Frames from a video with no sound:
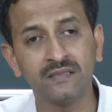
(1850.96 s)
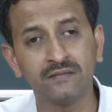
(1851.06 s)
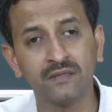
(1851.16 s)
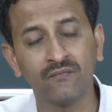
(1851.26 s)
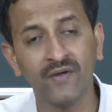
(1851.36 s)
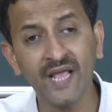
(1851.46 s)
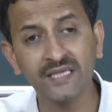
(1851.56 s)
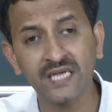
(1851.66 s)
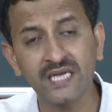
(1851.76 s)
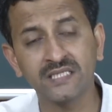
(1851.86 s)
the way
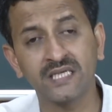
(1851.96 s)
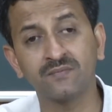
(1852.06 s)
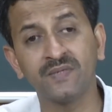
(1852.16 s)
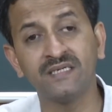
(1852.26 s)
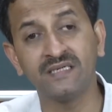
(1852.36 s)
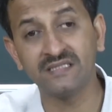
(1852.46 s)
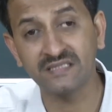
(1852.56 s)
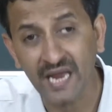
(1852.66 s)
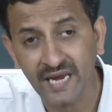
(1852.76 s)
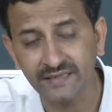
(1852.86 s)
science has been
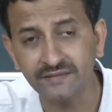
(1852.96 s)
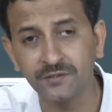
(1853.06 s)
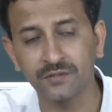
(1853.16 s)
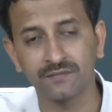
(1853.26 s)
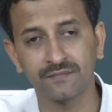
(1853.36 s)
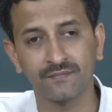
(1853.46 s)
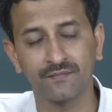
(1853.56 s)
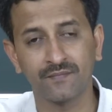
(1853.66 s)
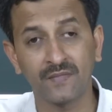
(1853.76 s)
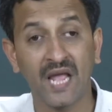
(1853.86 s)
designed
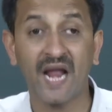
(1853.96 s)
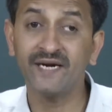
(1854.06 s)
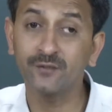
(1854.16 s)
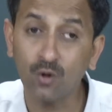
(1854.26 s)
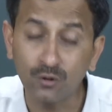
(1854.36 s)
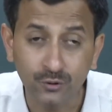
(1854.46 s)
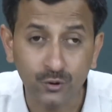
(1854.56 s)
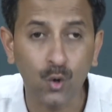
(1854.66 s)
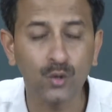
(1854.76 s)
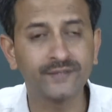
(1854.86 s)
and
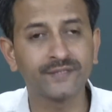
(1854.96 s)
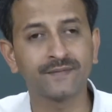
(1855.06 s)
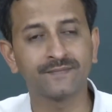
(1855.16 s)
controlled